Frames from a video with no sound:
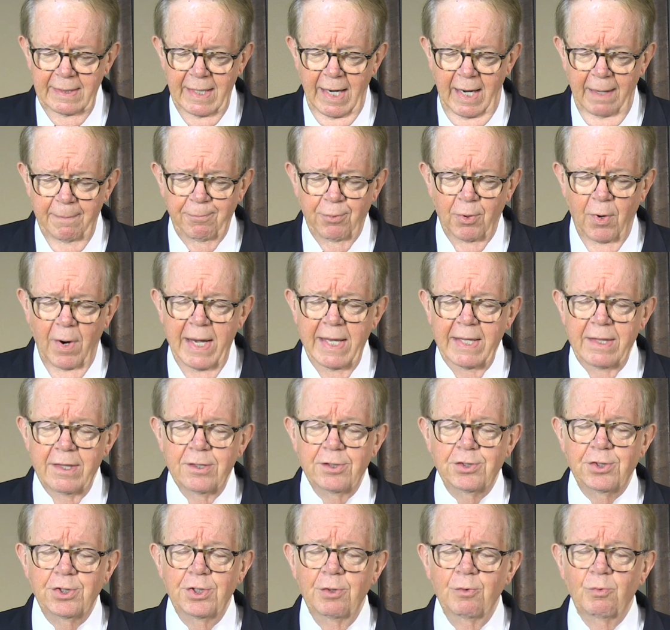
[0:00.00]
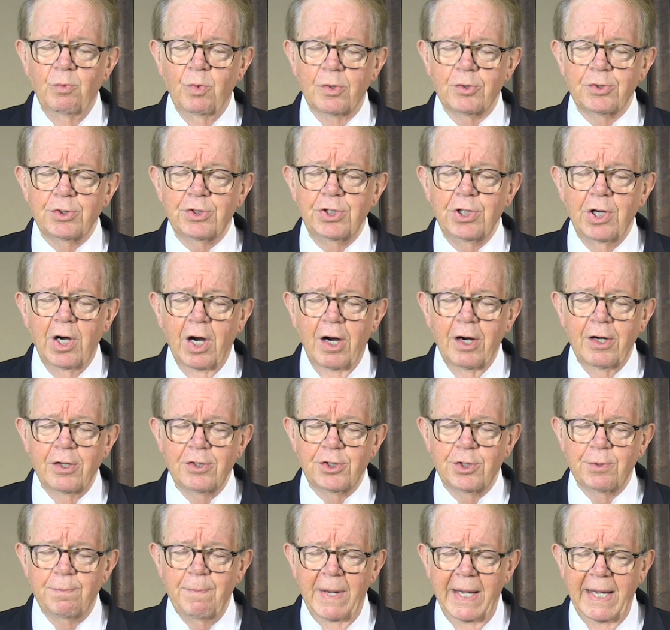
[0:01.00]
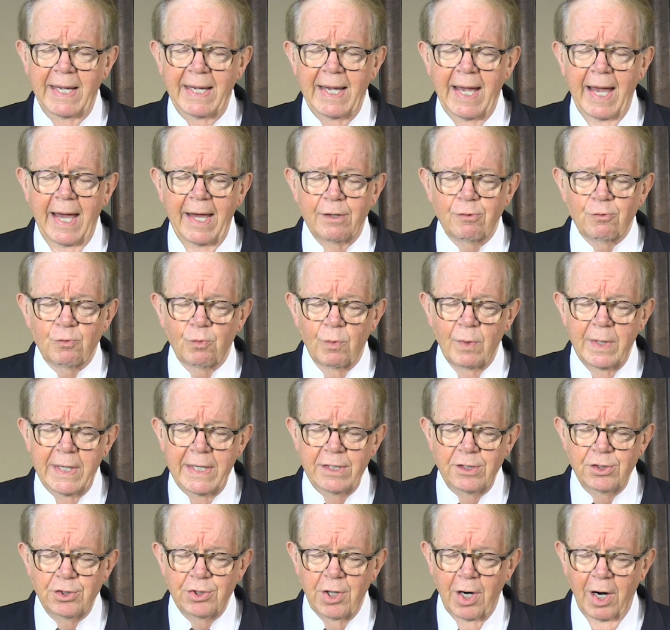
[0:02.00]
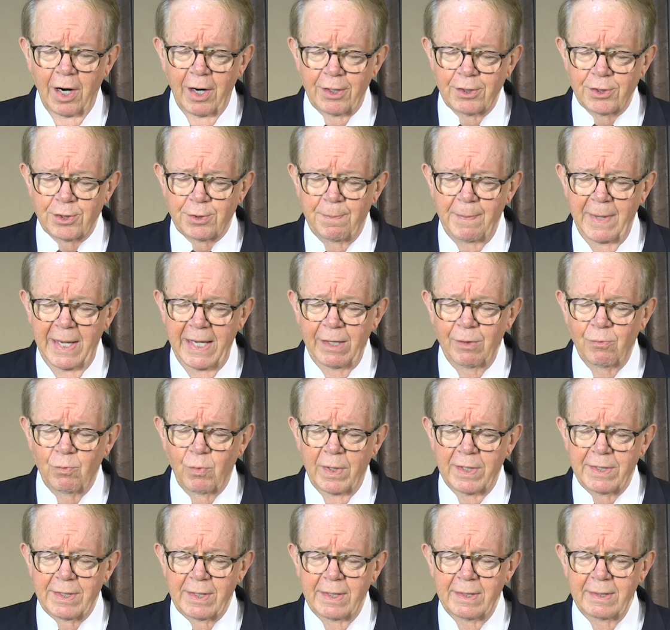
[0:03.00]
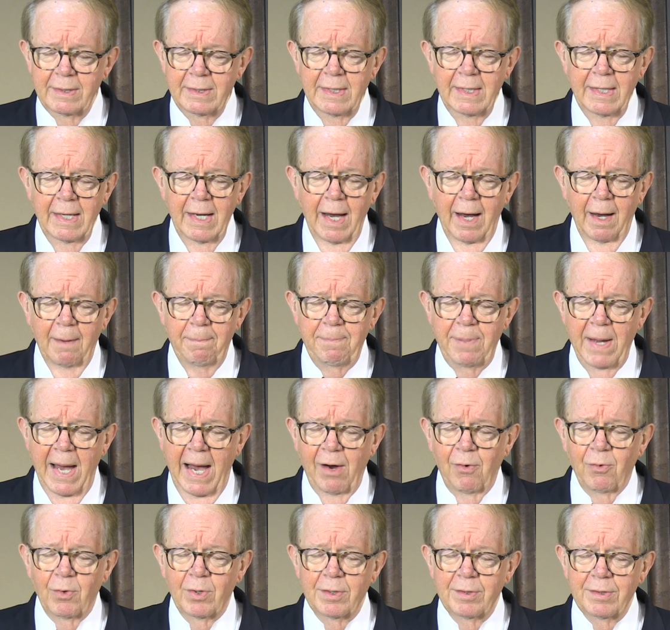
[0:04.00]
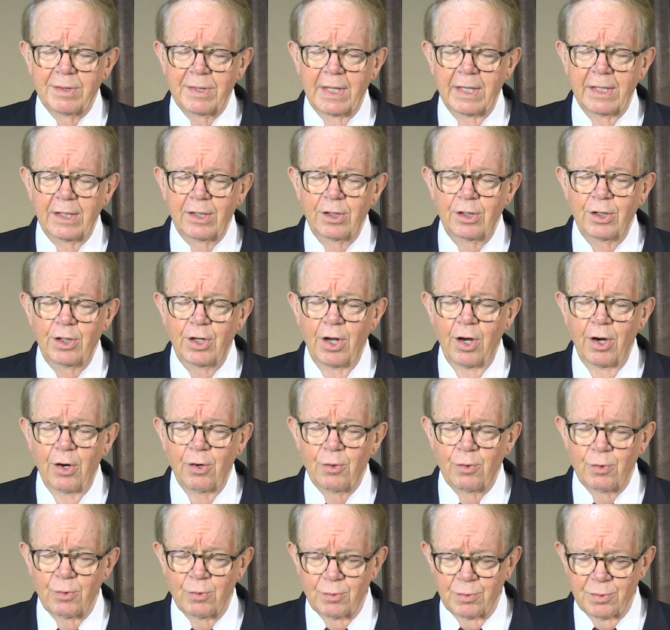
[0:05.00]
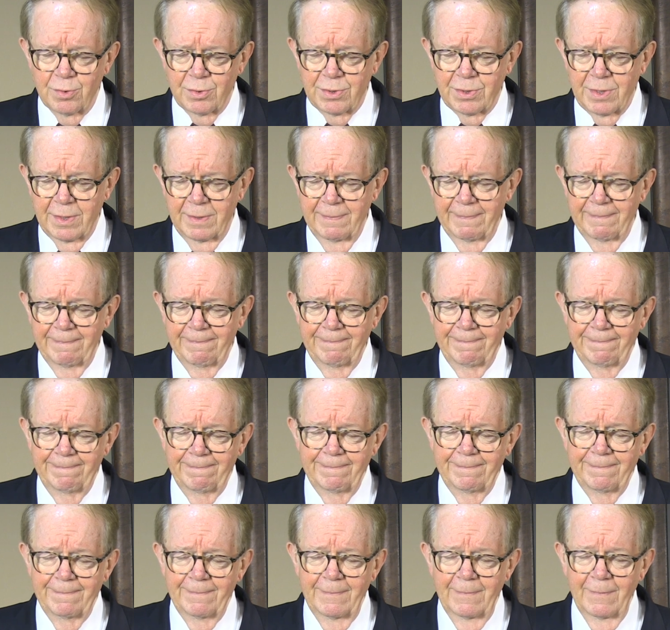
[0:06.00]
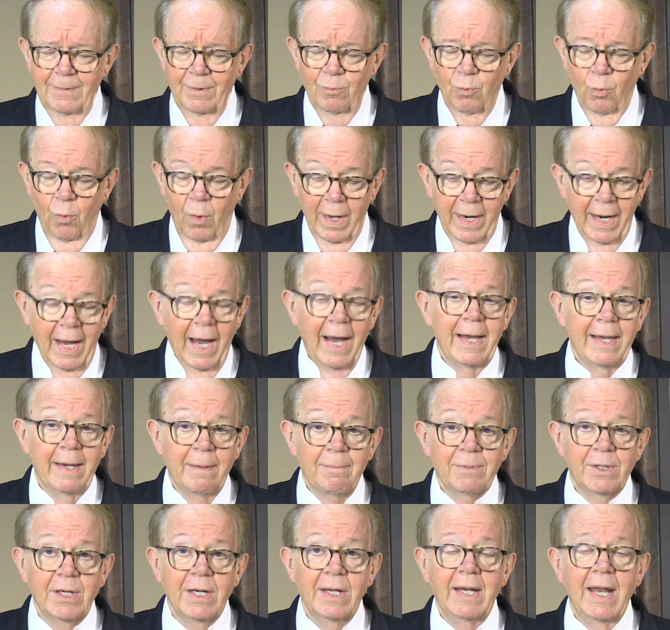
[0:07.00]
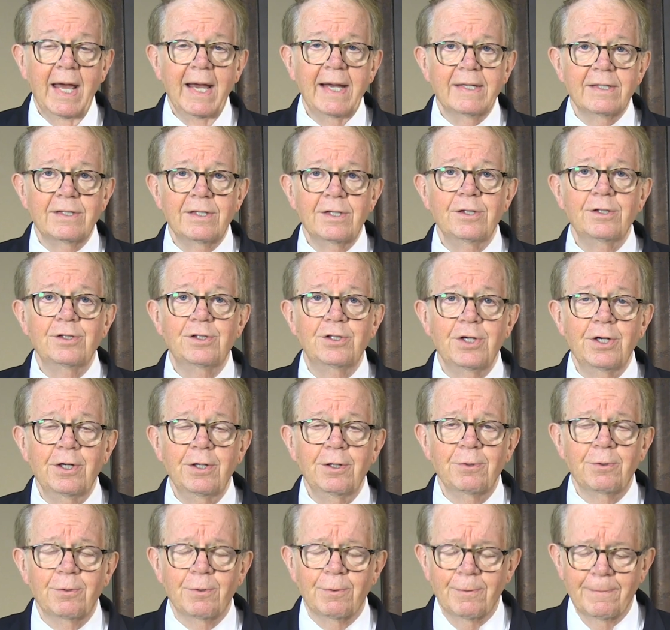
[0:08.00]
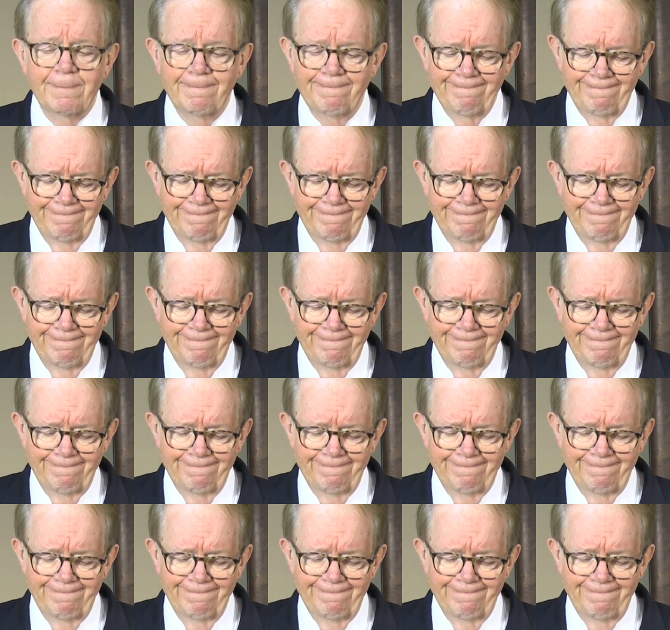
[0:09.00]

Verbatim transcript: I pray that you will charge me and recharge me with a, a power that knows what I am connected to,